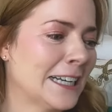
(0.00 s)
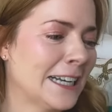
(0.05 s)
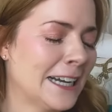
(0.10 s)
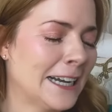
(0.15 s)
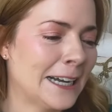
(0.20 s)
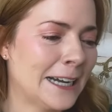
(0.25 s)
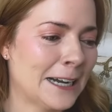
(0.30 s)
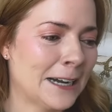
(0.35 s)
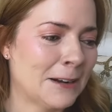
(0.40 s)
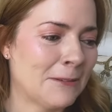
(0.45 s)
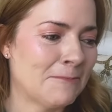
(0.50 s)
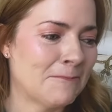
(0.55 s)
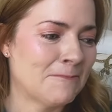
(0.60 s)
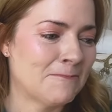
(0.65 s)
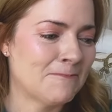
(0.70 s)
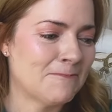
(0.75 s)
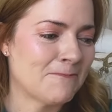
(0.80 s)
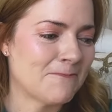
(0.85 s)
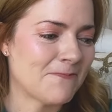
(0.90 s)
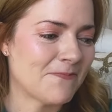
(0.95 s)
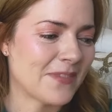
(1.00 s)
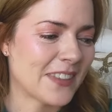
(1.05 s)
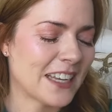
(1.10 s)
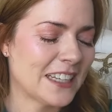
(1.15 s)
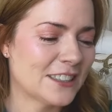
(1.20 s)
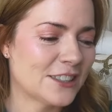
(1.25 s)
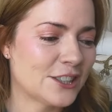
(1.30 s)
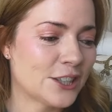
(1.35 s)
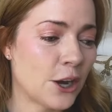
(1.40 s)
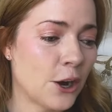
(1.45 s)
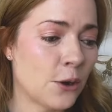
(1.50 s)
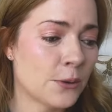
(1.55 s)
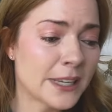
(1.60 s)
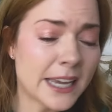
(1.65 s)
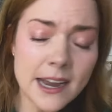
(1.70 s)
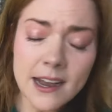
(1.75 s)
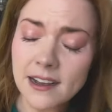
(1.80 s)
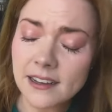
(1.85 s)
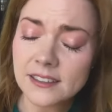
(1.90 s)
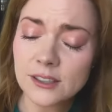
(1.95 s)
Um, so
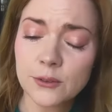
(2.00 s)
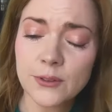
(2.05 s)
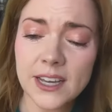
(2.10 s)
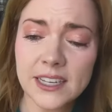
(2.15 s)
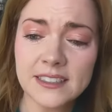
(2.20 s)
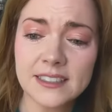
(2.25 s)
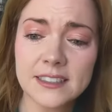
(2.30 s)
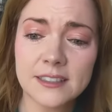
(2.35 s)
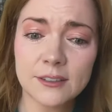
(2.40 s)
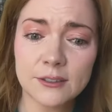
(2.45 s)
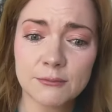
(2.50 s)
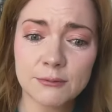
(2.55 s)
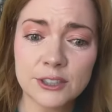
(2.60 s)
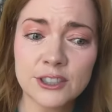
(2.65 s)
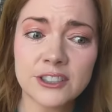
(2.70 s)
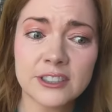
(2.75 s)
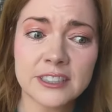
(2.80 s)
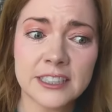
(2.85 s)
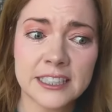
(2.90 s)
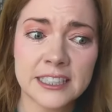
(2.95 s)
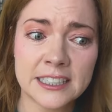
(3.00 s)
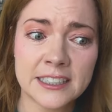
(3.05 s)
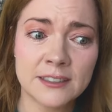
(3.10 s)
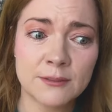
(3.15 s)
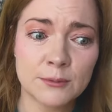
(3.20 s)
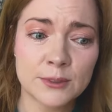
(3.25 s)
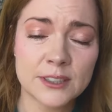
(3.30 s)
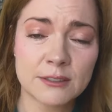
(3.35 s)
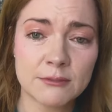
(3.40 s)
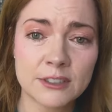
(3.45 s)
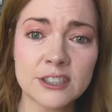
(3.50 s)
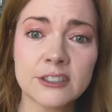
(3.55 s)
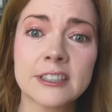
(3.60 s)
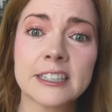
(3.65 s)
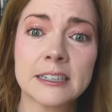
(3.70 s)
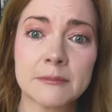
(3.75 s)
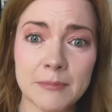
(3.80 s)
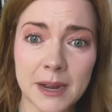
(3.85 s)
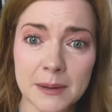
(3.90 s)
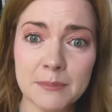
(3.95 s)
yeah, so that's originally was
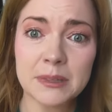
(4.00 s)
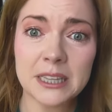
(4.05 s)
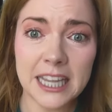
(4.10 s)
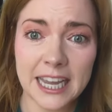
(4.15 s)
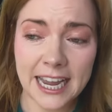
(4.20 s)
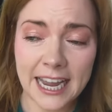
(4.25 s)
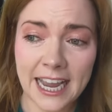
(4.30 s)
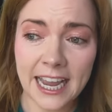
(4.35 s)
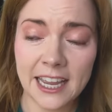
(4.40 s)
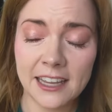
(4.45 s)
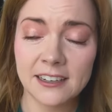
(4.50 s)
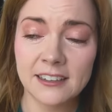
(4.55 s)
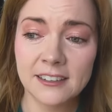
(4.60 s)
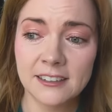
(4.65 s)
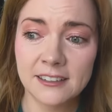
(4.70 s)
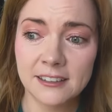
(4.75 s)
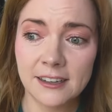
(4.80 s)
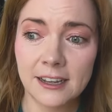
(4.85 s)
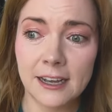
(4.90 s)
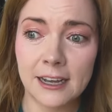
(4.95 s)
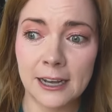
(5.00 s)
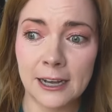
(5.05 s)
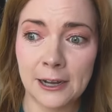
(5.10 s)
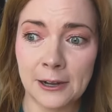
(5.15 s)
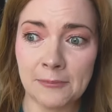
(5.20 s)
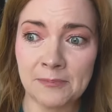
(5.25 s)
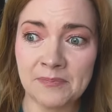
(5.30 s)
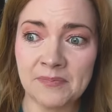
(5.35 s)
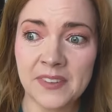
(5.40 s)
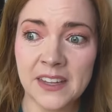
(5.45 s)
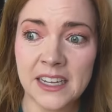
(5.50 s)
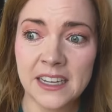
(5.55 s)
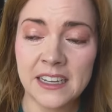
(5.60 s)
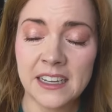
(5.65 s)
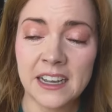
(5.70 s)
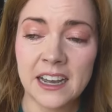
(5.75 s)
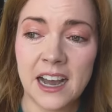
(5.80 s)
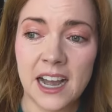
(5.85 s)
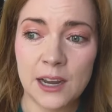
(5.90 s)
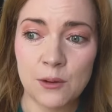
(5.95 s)
originally my plan. Um,
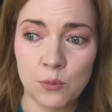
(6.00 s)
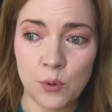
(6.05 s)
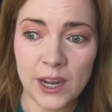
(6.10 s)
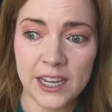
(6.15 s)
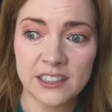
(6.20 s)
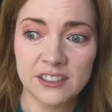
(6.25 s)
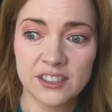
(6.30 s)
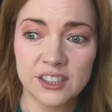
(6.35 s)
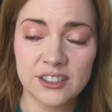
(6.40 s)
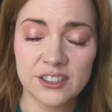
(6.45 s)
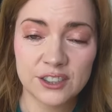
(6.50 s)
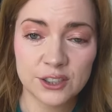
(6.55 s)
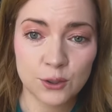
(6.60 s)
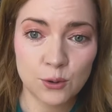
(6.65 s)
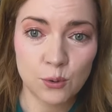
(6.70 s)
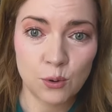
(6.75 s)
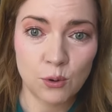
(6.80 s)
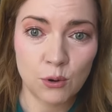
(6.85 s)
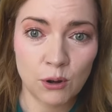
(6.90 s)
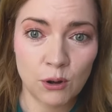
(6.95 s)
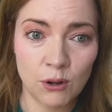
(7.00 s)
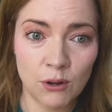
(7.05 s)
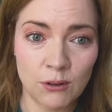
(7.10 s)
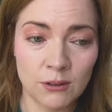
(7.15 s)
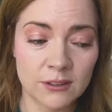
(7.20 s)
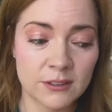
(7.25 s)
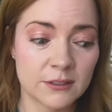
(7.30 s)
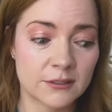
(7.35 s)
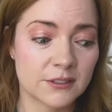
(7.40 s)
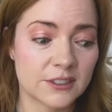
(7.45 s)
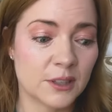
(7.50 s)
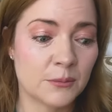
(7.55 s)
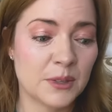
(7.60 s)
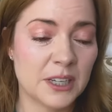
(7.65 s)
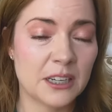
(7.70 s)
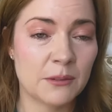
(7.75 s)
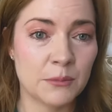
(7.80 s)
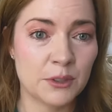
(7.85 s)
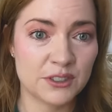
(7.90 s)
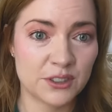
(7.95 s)
I went to school to
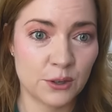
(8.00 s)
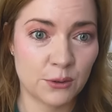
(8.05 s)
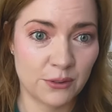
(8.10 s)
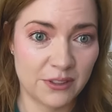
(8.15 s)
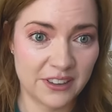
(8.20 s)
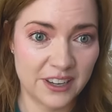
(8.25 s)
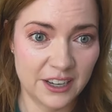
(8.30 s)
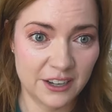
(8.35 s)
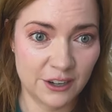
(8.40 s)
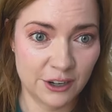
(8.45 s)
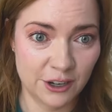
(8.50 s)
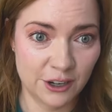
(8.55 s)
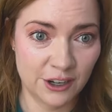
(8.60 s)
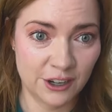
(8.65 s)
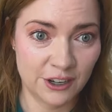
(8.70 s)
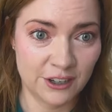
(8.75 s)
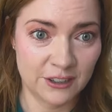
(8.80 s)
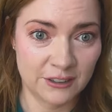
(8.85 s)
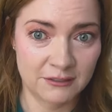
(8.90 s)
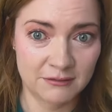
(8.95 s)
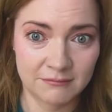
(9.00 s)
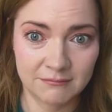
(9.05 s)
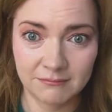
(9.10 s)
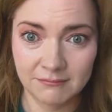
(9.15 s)
be a musical theater